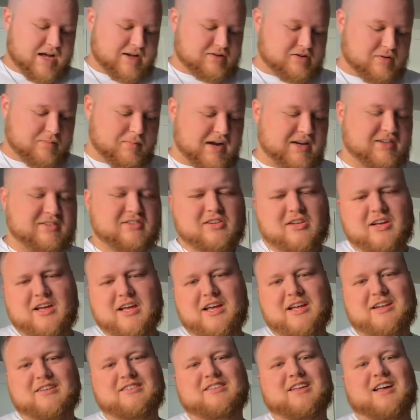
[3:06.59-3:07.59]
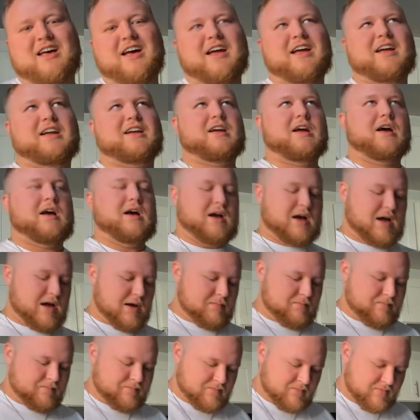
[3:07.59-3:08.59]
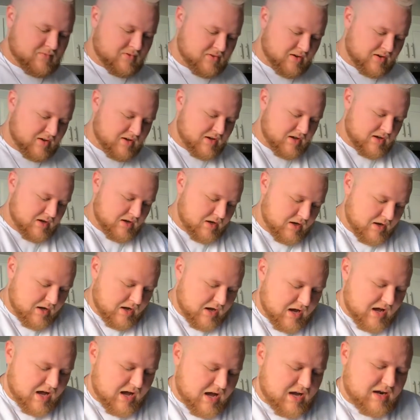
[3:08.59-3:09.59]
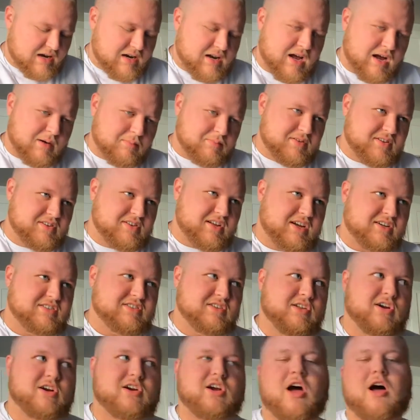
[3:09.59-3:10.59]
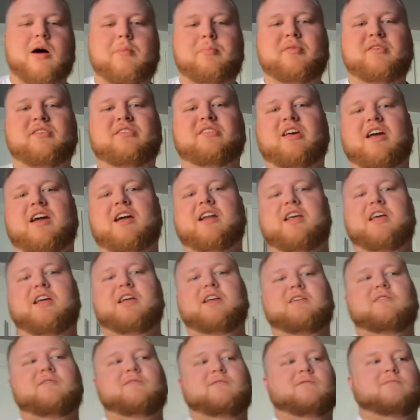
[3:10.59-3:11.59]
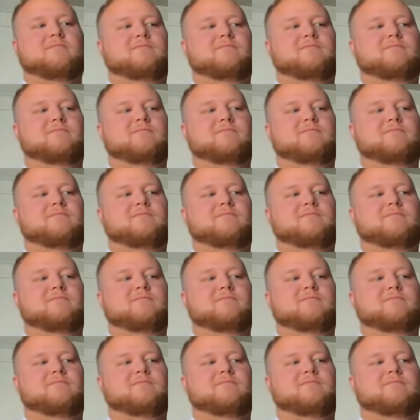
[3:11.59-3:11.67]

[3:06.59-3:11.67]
So basically it's like compensation. They're compensating